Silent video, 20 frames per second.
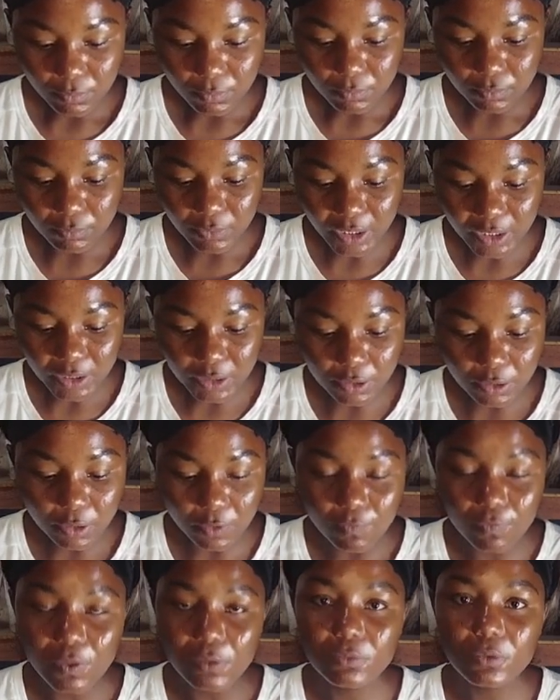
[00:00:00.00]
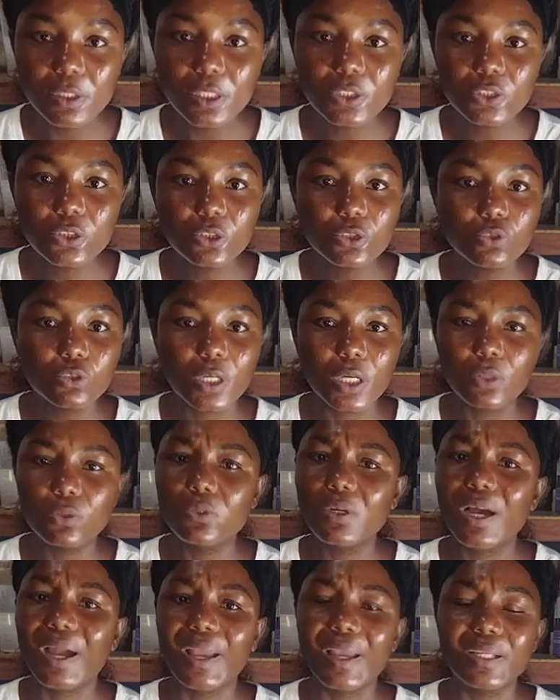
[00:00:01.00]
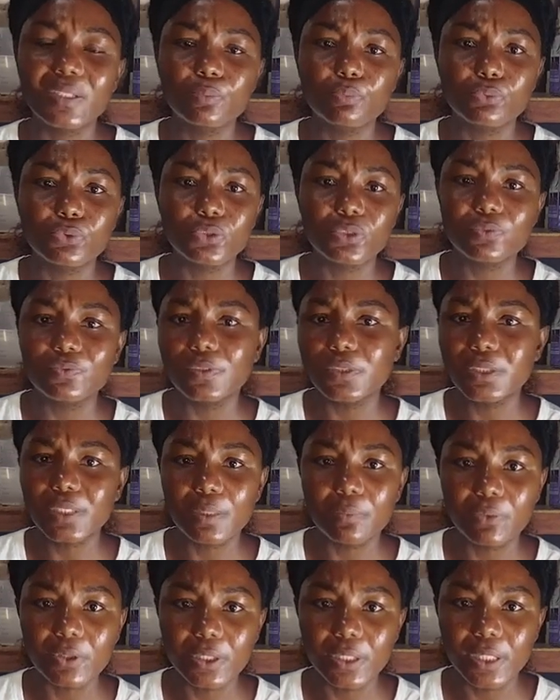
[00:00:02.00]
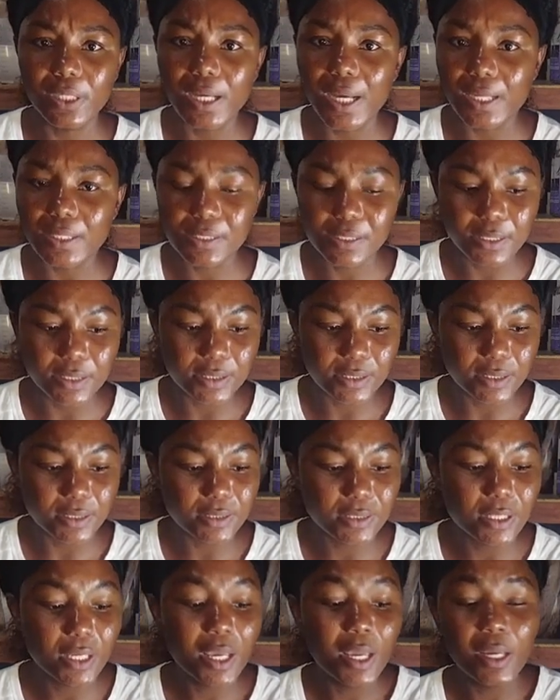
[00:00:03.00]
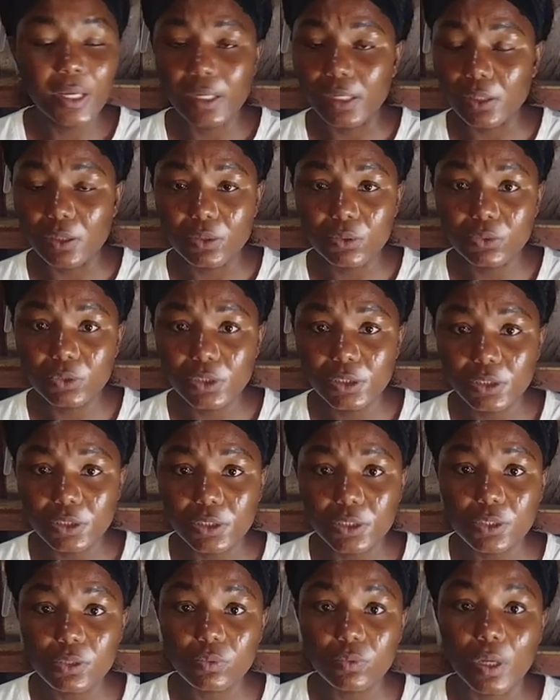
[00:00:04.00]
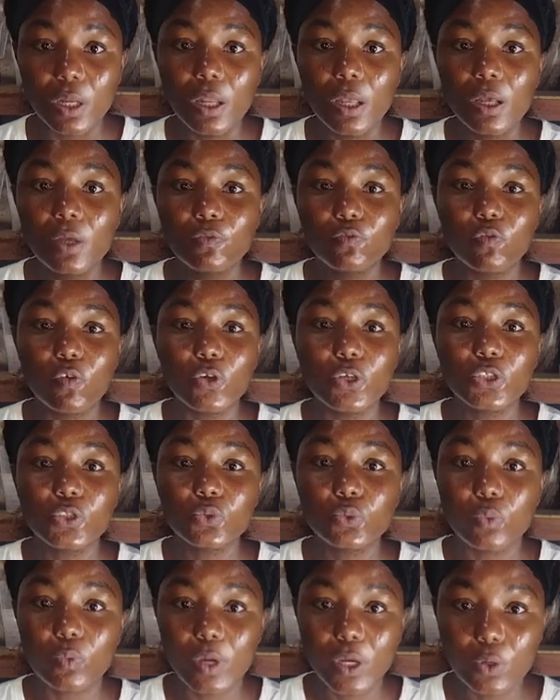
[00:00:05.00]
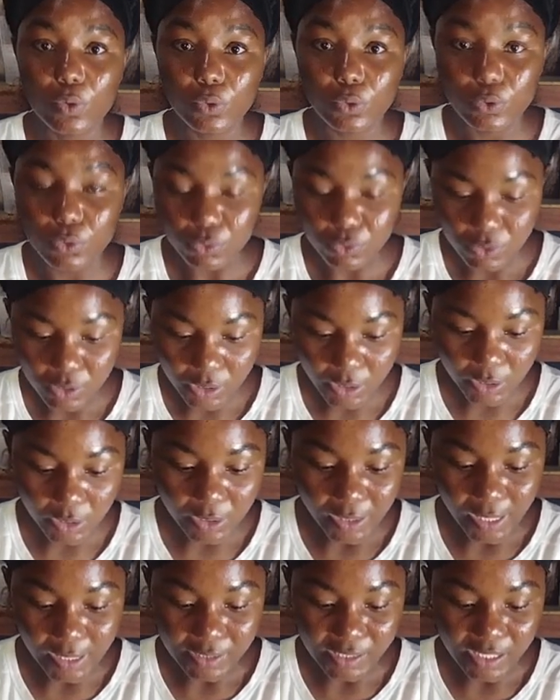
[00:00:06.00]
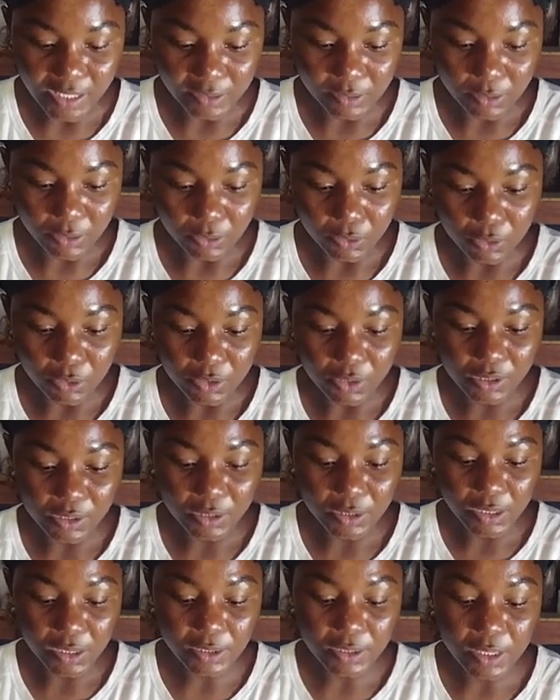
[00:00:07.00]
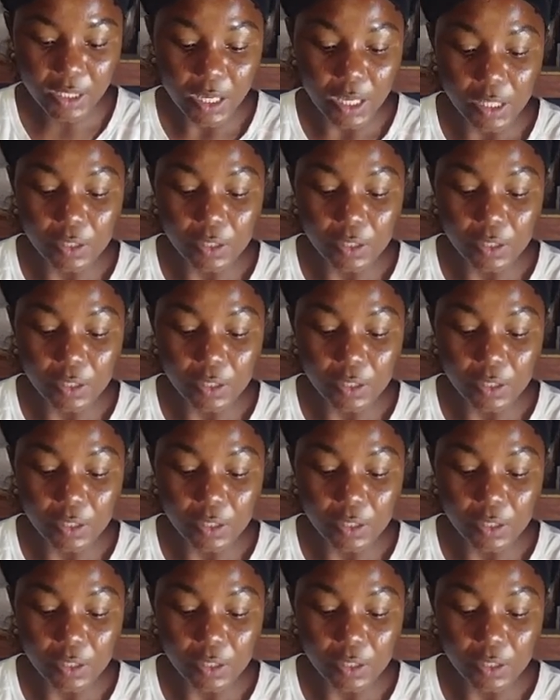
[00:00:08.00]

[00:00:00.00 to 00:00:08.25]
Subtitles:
But in your formulation, you can go ahead put vitamin E acetate, including this one, for it to work on your skin as antioxidant.